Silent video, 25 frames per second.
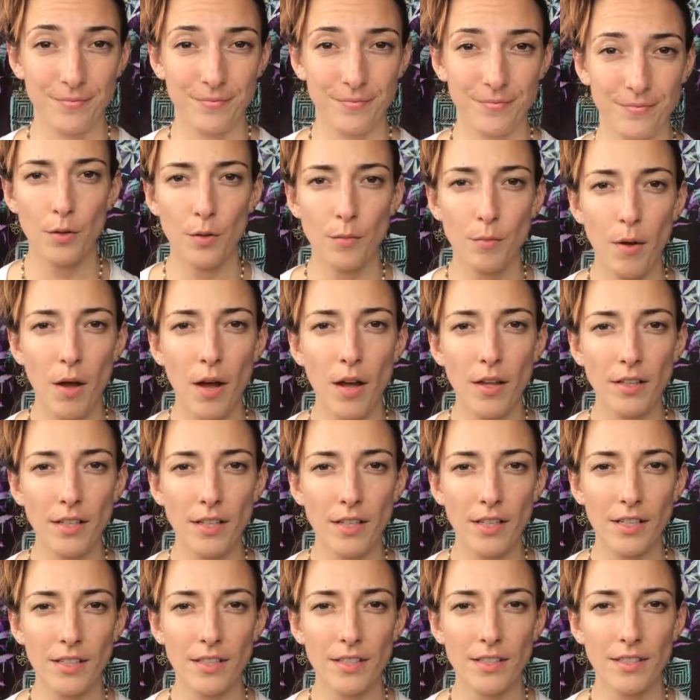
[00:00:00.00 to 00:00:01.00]
So the
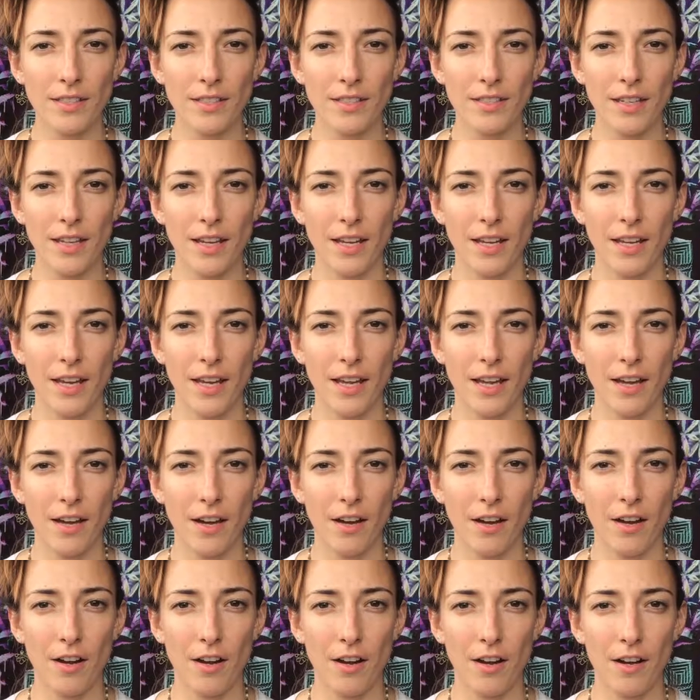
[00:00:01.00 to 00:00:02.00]
malas
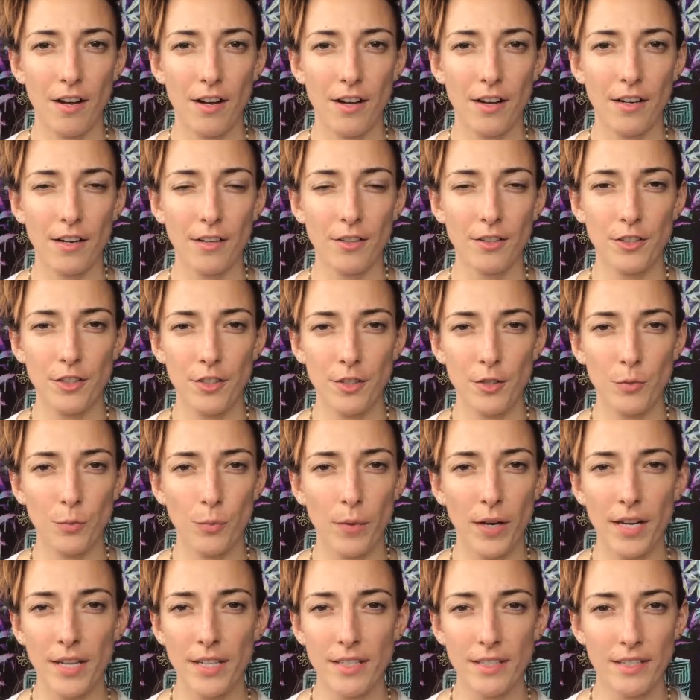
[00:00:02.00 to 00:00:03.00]
are just
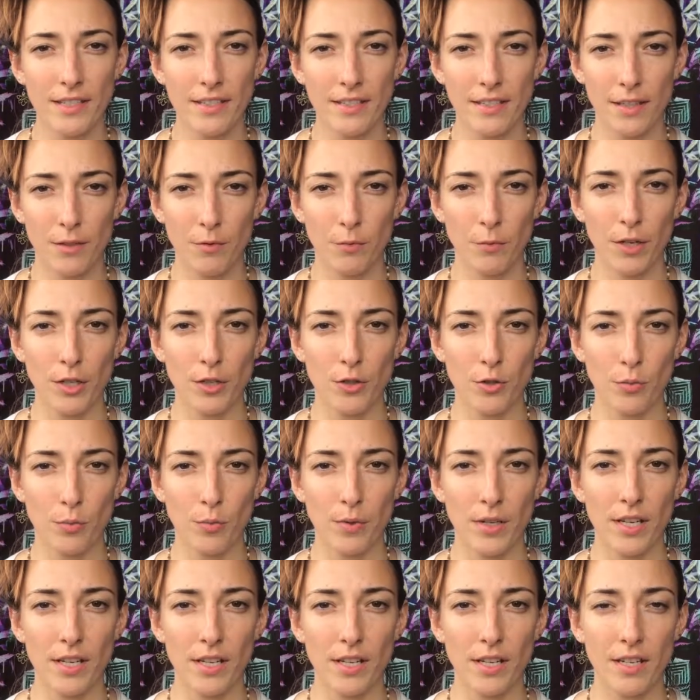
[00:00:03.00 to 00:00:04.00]
ways in which
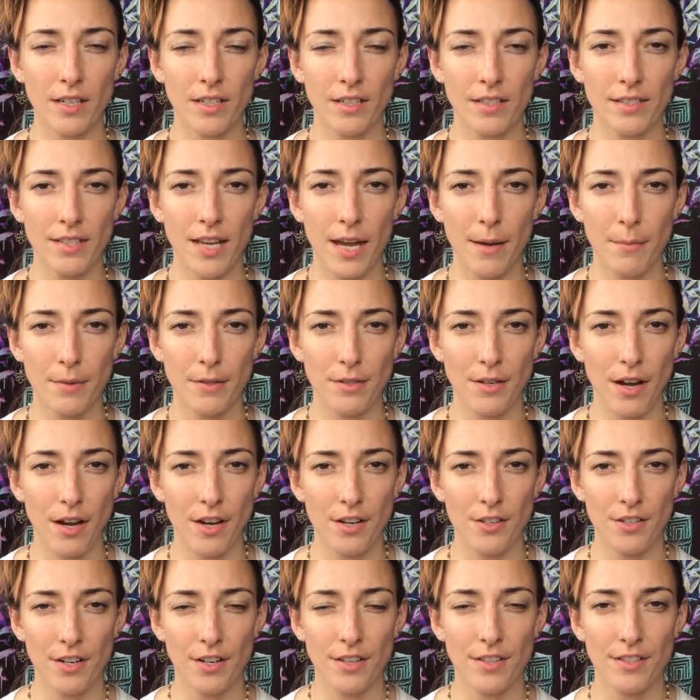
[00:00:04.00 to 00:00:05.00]
we
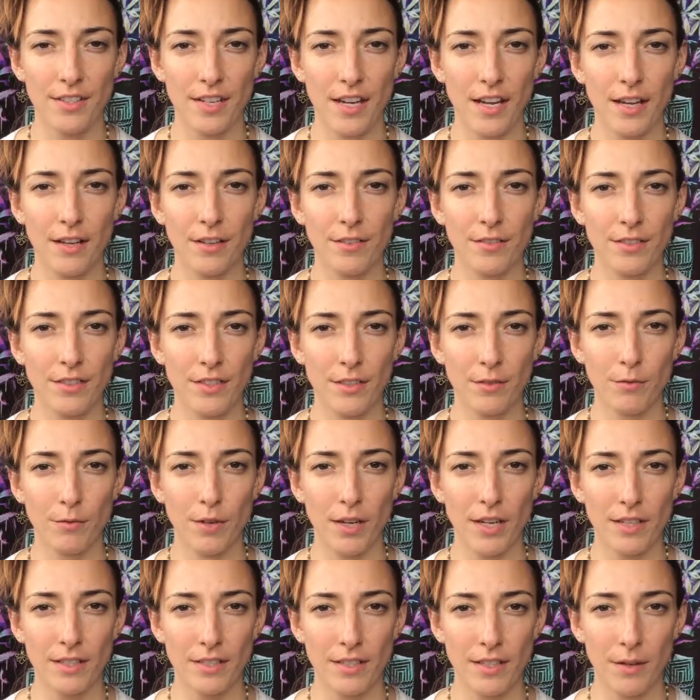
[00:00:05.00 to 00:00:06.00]
sabotage ourselves and
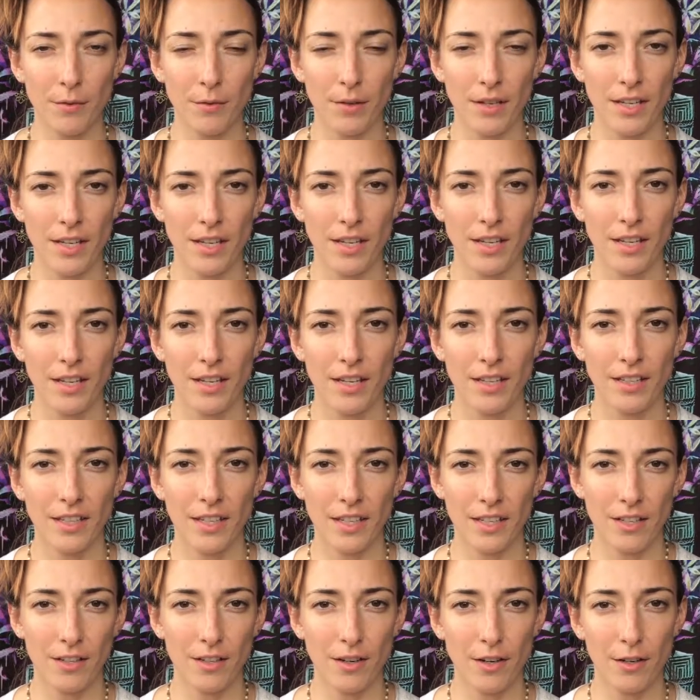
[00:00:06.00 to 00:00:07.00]
ways that we
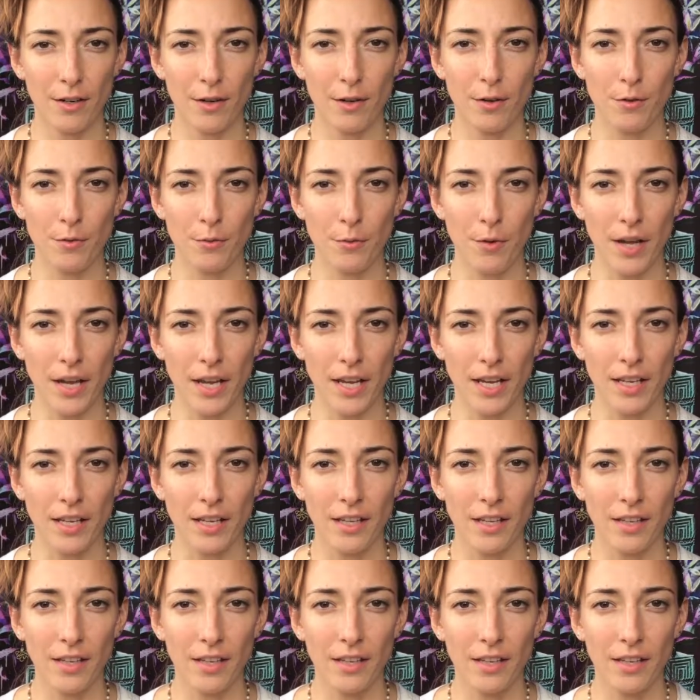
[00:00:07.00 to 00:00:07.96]
get in our own way.